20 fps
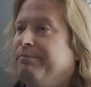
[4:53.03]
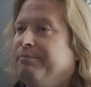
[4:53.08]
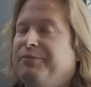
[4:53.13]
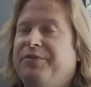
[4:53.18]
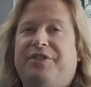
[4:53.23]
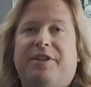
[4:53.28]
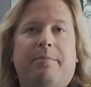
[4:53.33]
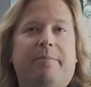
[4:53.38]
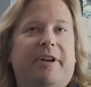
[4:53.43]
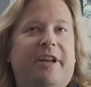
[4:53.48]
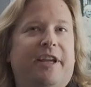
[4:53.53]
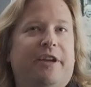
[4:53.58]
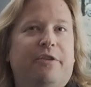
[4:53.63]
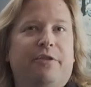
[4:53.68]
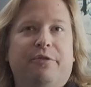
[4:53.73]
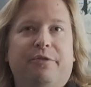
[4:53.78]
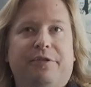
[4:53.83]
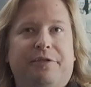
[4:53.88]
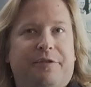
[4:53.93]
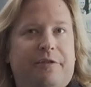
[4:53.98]
somebody
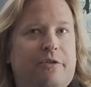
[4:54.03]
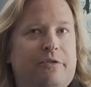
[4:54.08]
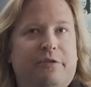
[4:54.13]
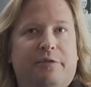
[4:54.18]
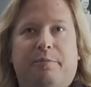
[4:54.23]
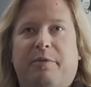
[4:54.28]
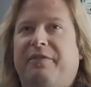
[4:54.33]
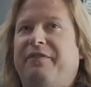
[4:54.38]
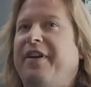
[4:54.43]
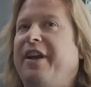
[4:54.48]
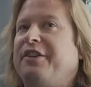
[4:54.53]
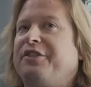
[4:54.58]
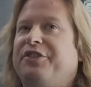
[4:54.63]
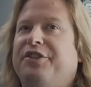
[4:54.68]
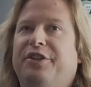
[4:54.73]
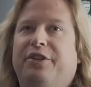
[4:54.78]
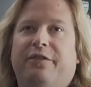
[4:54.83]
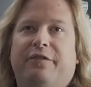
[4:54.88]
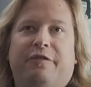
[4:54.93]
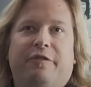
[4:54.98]
who's
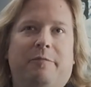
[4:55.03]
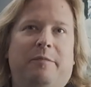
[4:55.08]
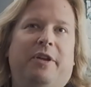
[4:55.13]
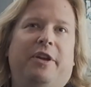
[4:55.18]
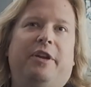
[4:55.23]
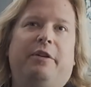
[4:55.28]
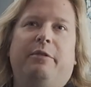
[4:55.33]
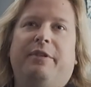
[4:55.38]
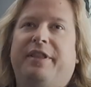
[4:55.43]
professional and familiar